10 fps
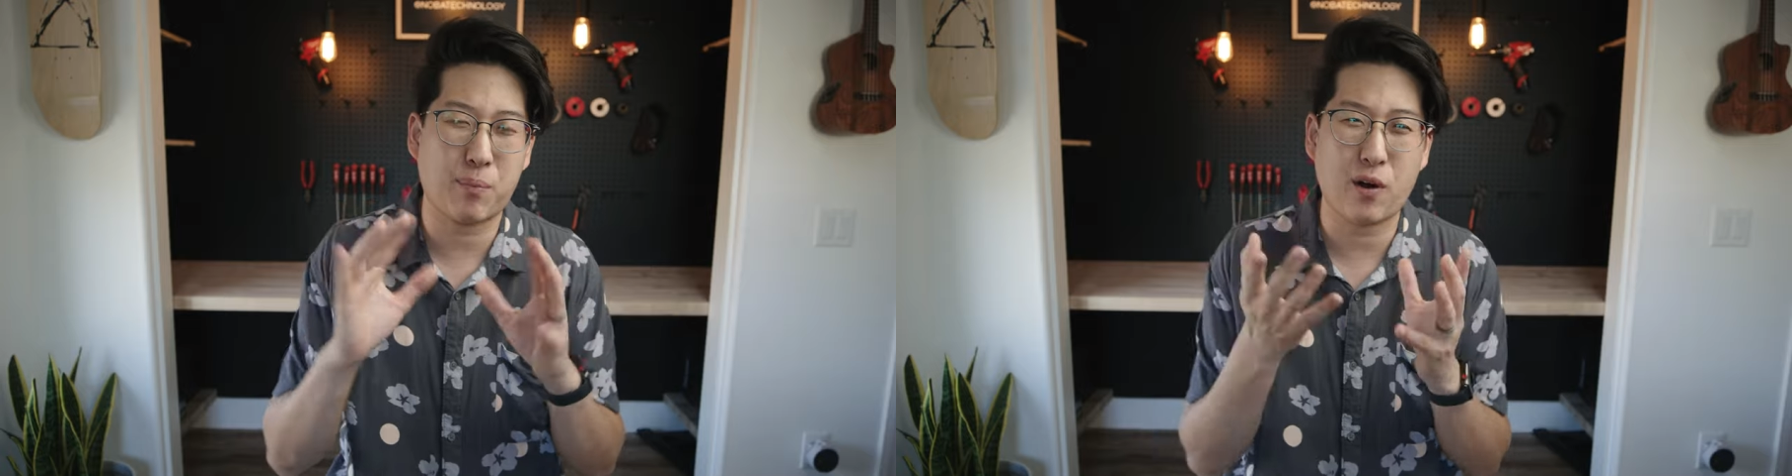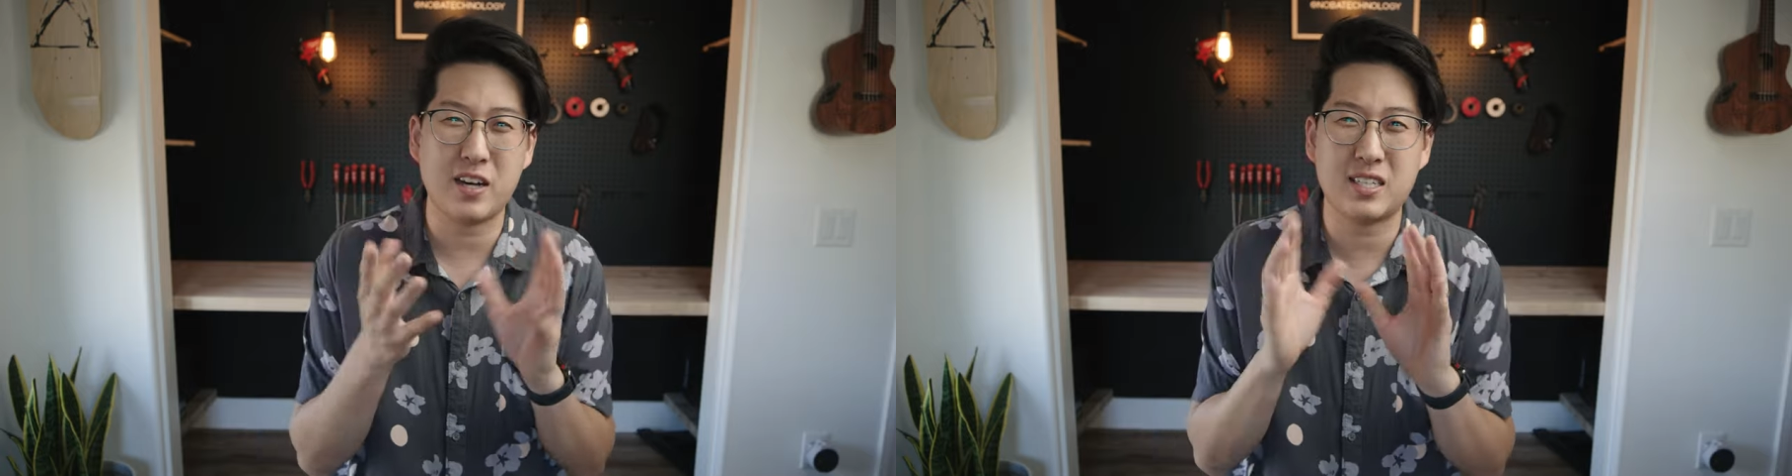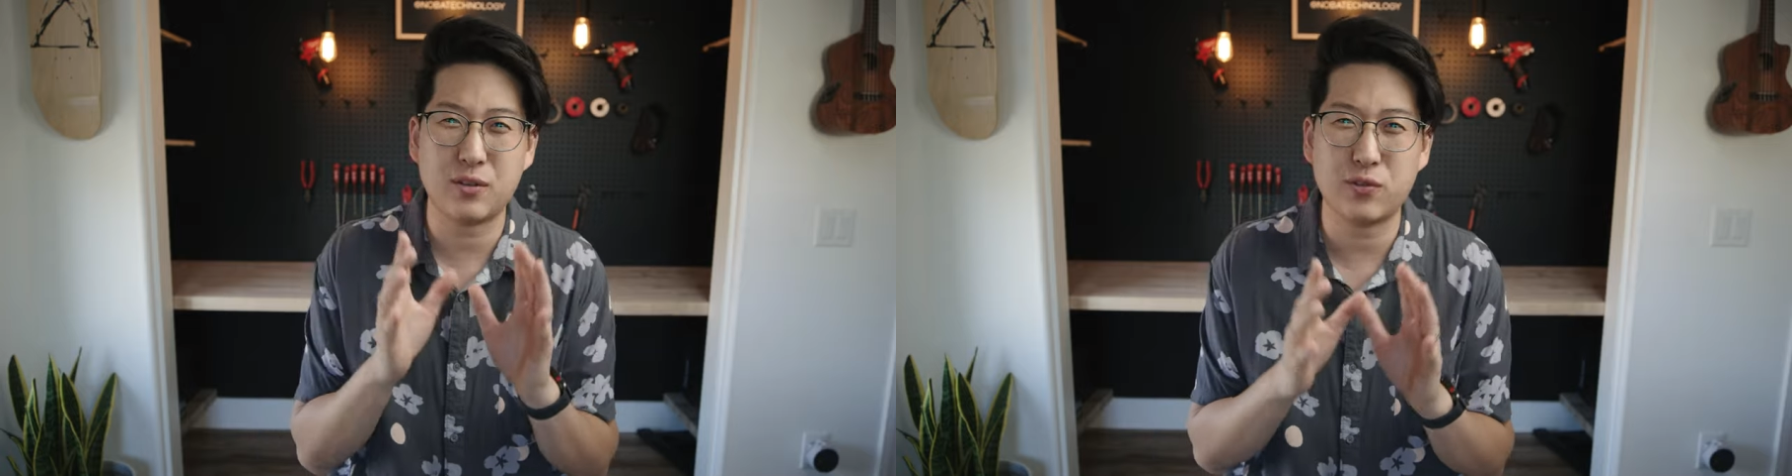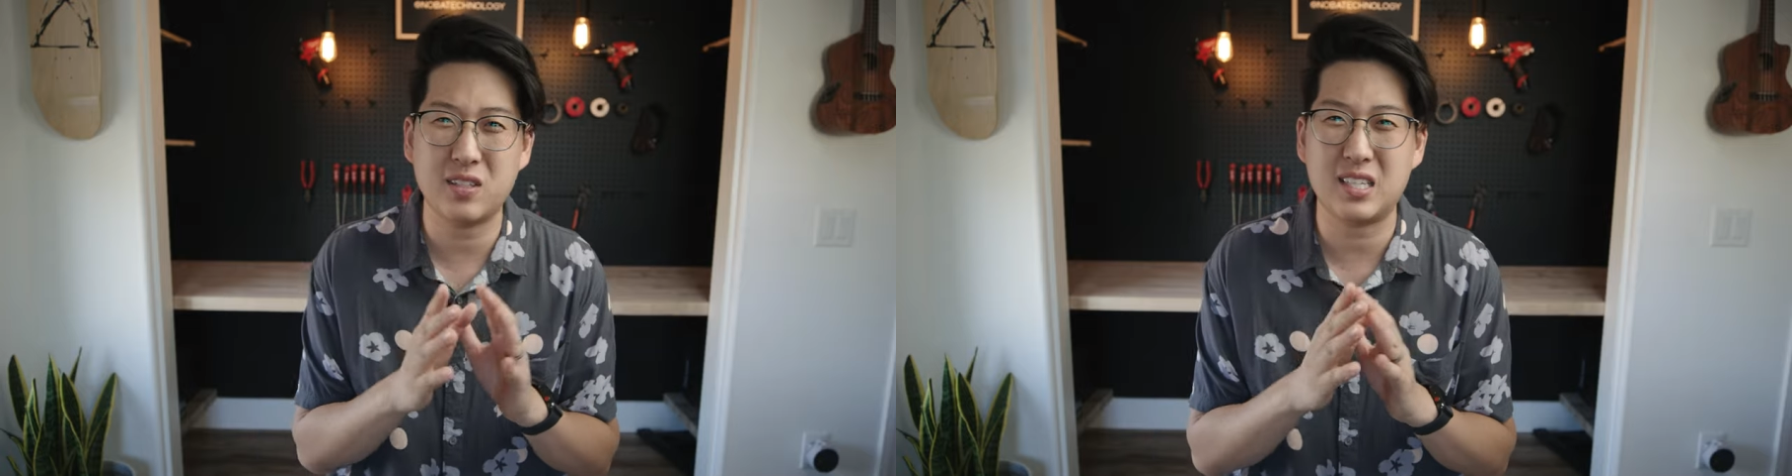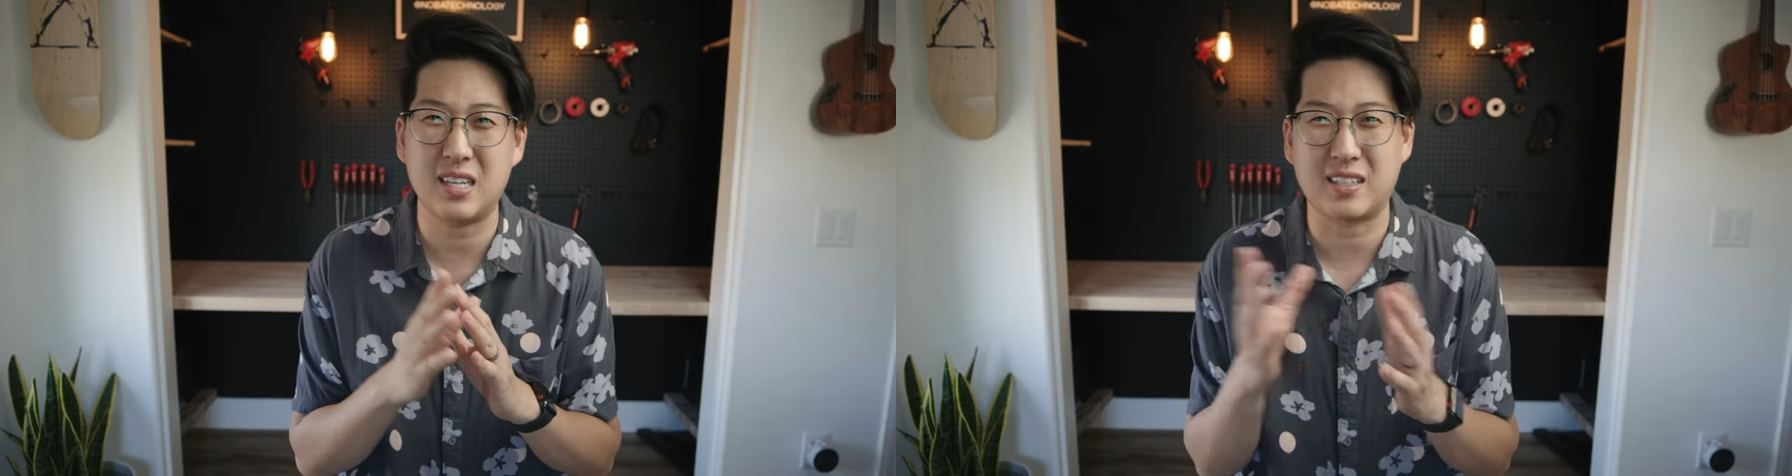that price
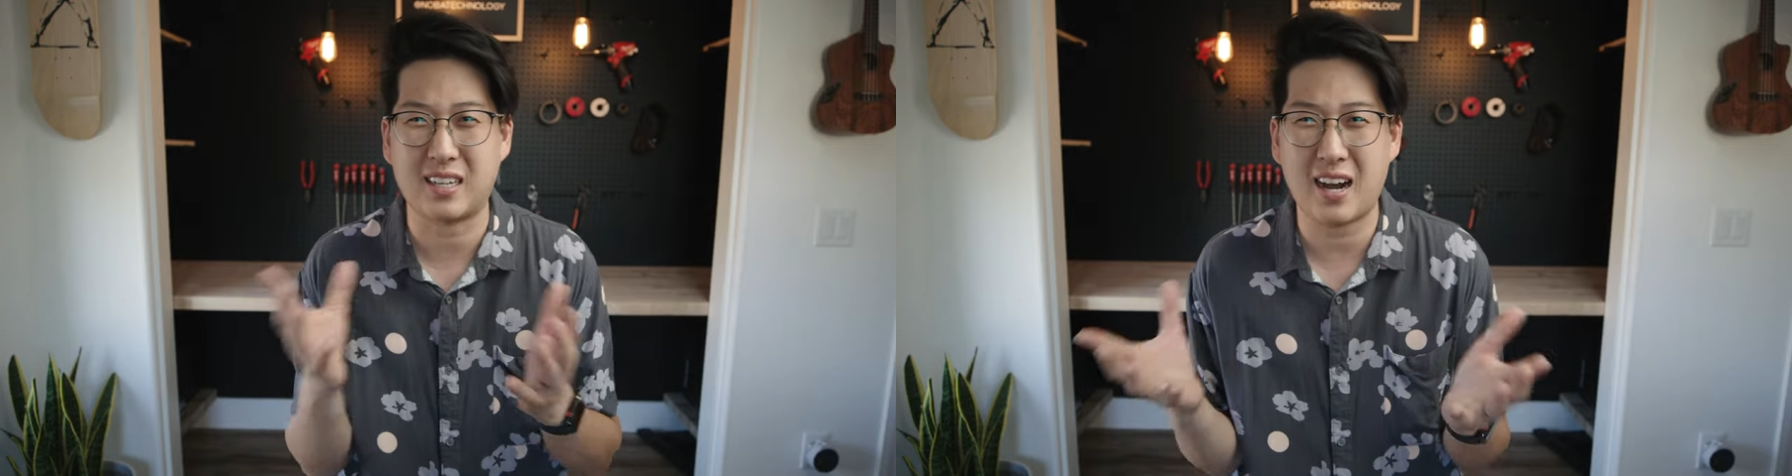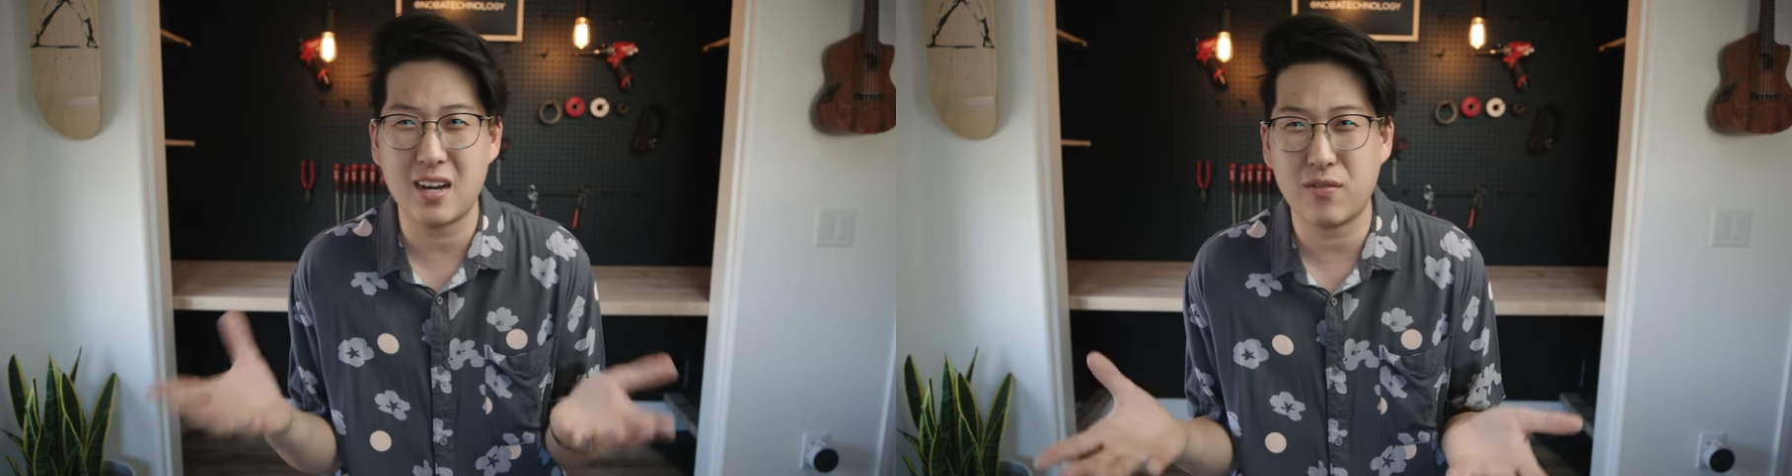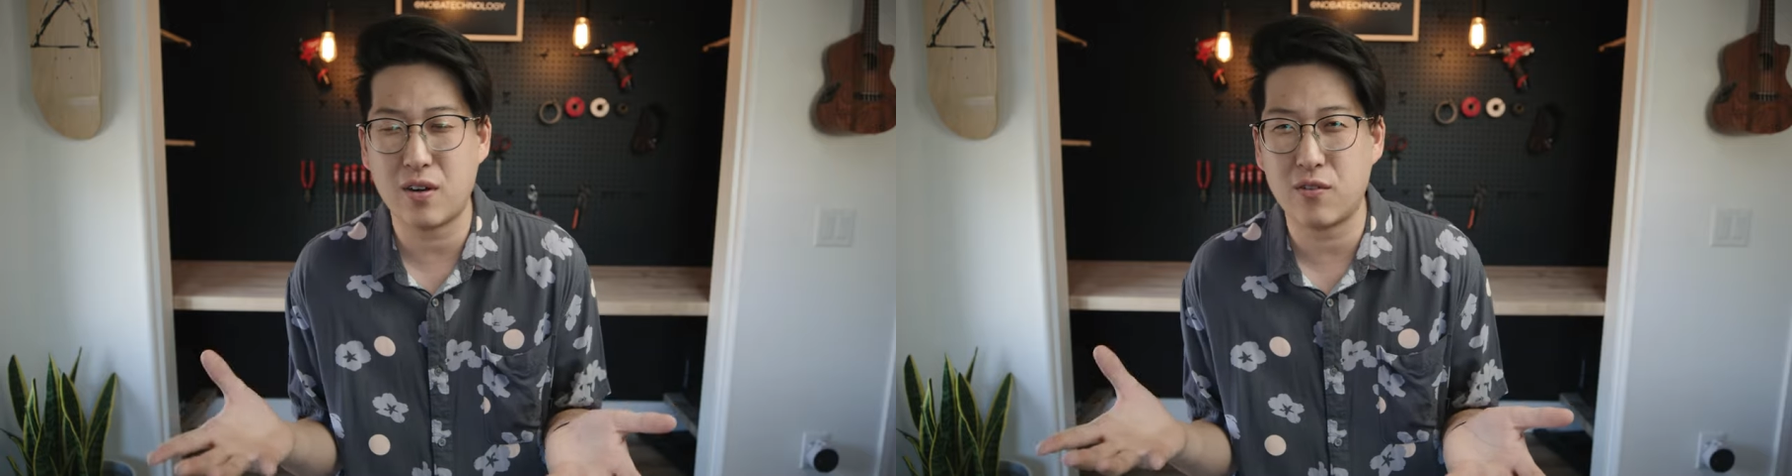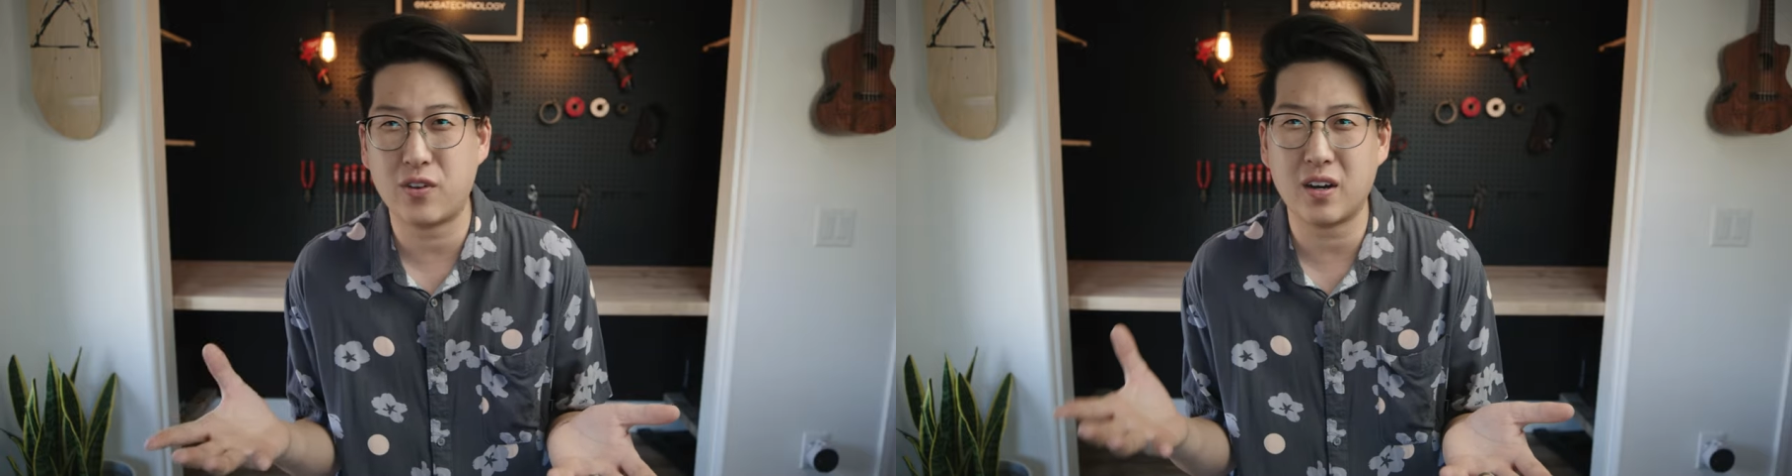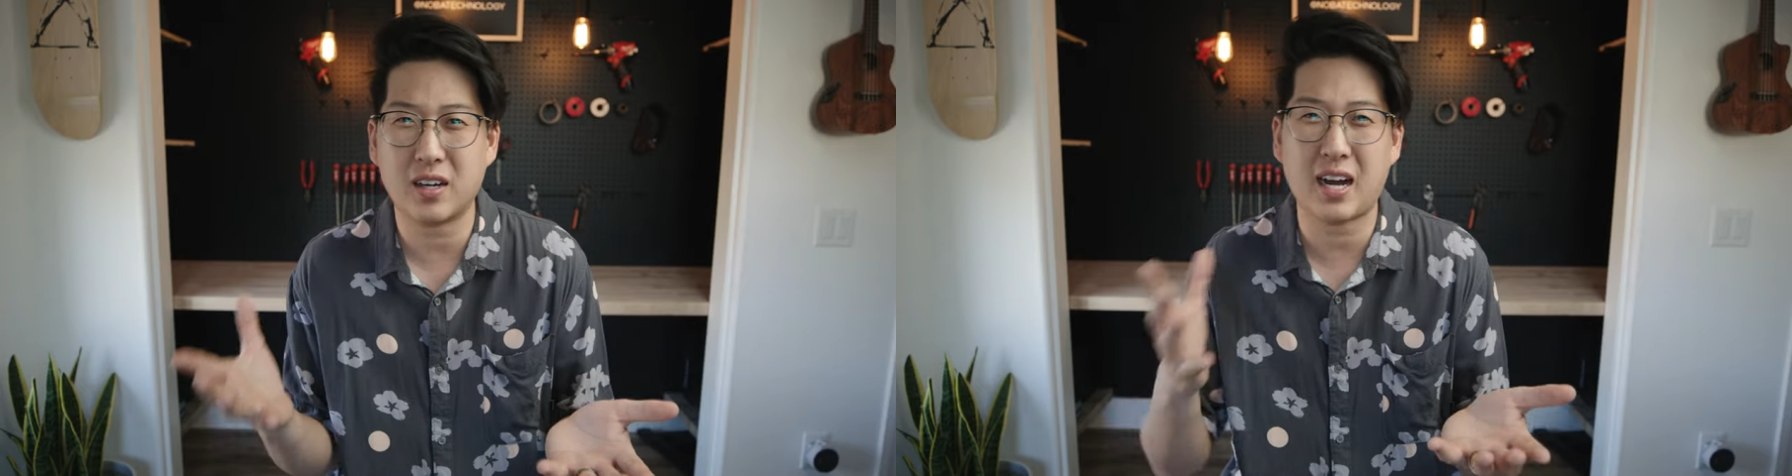difference is kind of
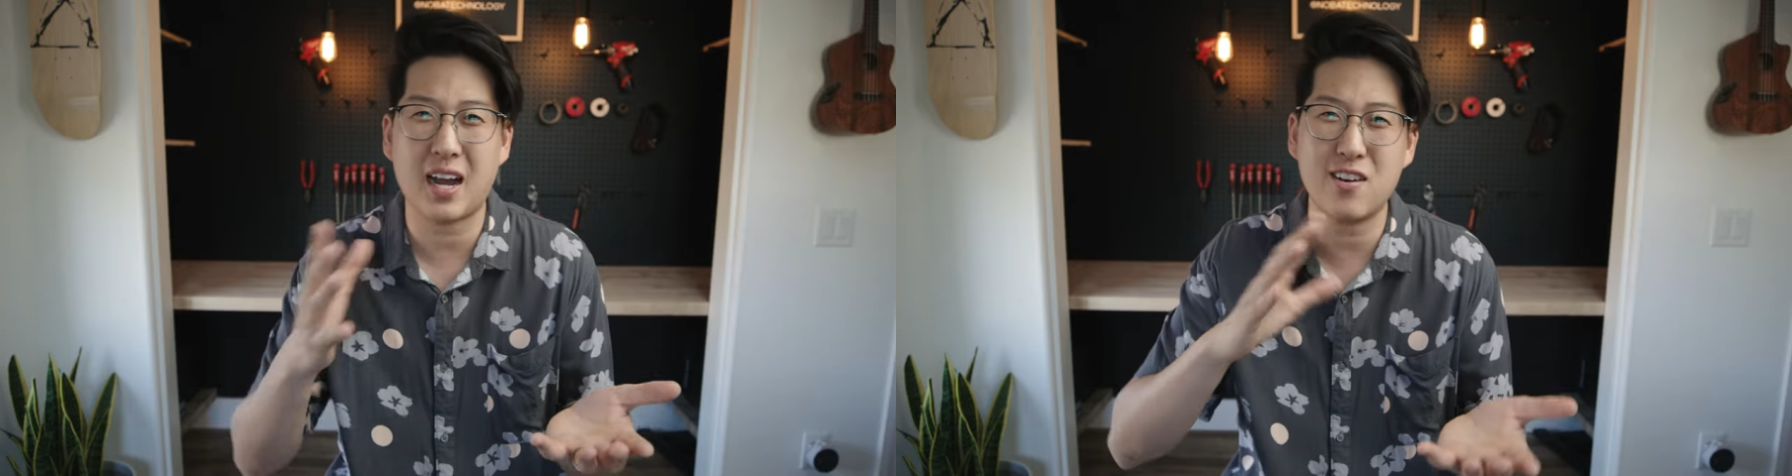unfair,